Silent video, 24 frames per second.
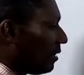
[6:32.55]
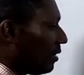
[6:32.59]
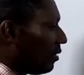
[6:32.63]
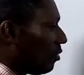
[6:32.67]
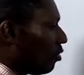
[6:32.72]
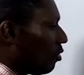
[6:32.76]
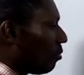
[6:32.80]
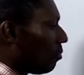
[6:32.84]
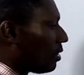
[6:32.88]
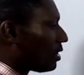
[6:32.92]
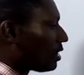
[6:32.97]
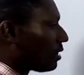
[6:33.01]

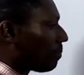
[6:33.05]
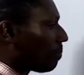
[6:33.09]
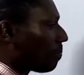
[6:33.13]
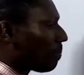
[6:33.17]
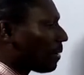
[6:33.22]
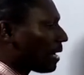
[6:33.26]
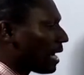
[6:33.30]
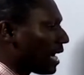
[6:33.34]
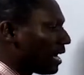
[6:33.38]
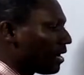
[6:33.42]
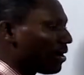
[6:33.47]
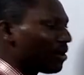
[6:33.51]
We
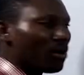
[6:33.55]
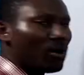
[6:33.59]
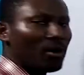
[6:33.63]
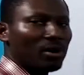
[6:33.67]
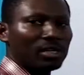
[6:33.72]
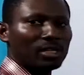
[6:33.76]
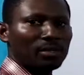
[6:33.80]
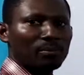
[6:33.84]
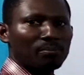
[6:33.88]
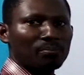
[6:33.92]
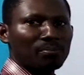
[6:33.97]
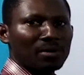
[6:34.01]
multiply all
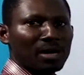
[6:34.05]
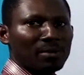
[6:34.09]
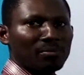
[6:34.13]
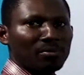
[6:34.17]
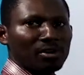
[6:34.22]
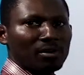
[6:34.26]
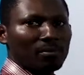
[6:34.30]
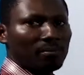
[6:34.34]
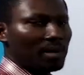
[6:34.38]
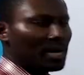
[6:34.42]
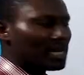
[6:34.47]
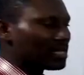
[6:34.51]
the prime
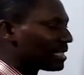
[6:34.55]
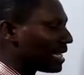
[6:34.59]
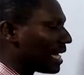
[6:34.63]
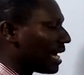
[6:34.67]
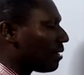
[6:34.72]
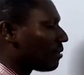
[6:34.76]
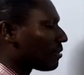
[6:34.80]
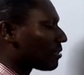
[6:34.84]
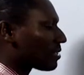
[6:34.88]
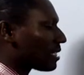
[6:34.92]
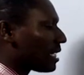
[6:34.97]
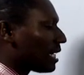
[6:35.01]
numbers
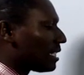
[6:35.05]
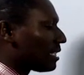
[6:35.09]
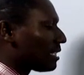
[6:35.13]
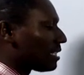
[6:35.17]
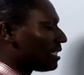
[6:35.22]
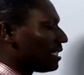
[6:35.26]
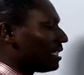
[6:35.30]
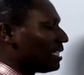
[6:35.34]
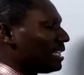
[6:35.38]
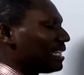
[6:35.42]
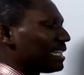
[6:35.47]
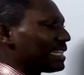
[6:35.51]
outside.
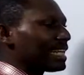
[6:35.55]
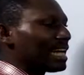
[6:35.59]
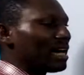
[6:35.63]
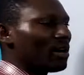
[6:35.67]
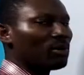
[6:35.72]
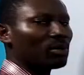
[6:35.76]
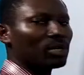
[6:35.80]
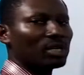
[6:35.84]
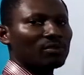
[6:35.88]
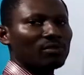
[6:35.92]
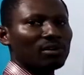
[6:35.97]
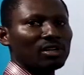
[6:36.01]
That
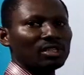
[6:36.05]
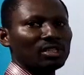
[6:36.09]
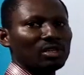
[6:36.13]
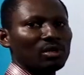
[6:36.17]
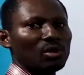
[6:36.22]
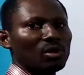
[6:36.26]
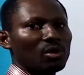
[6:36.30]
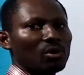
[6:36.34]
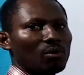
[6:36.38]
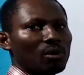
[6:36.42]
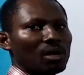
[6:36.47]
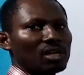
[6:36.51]
will give us the
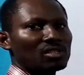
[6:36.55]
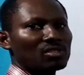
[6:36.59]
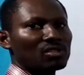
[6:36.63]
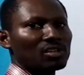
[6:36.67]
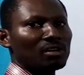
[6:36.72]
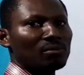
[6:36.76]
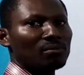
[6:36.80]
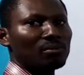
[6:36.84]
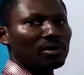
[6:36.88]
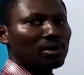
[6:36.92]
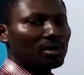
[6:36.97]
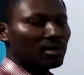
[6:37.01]
lowest
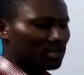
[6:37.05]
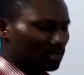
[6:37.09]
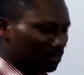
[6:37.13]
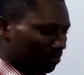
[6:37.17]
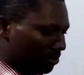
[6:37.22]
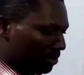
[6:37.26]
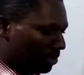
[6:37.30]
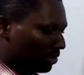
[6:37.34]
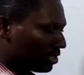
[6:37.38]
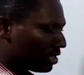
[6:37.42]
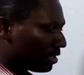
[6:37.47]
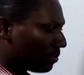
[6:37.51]
common
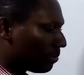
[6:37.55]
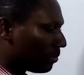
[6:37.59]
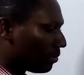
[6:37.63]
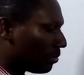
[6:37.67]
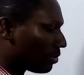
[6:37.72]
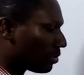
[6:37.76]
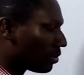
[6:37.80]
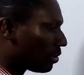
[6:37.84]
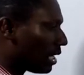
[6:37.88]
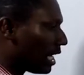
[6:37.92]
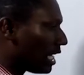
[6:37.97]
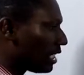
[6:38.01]
multiple.
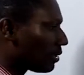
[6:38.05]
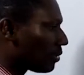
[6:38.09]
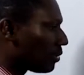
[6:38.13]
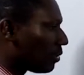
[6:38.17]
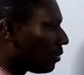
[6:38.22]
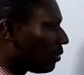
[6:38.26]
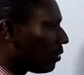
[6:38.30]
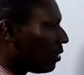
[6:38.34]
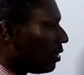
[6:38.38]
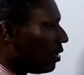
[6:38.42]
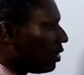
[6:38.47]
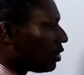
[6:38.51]
So let's
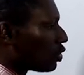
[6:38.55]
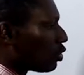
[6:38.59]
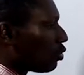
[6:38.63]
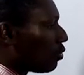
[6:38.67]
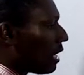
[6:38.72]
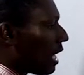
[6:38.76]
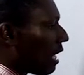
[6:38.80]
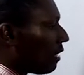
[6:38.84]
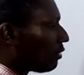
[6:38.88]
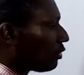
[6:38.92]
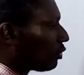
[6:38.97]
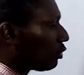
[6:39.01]
go. So we
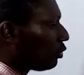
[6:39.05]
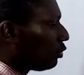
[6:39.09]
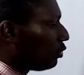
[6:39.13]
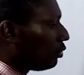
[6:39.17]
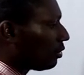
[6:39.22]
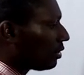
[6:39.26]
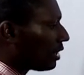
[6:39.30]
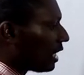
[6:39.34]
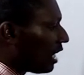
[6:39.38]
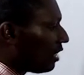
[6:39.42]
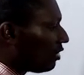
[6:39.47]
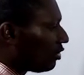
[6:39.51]
have 2
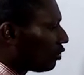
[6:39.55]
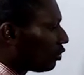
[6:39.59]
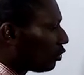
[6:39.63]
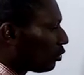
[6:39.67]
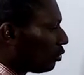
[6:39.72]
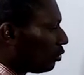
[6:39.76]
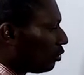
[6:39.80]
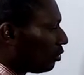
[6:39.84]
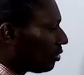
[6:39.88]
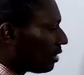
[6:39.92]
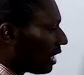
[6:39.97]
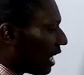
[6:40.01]
times
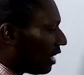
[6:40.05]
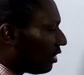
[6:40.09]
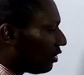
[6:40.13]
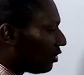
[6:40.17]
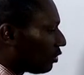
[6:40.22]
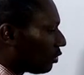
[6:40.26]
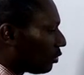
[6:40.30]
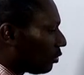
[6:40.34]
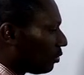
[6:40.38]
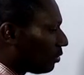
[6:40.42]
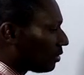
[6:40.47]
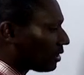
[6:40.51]
2
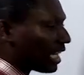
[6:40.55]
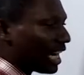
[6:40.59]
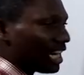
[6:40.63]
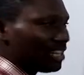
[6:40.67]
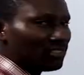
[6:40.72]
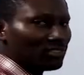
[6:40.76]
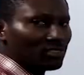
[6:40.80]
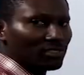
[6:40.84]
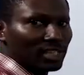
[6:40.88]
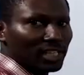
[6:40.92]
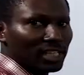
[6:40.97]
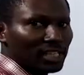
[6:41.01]
times 2
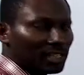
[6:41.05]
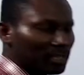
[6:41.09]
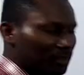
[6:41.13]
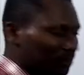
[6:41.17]
times 3.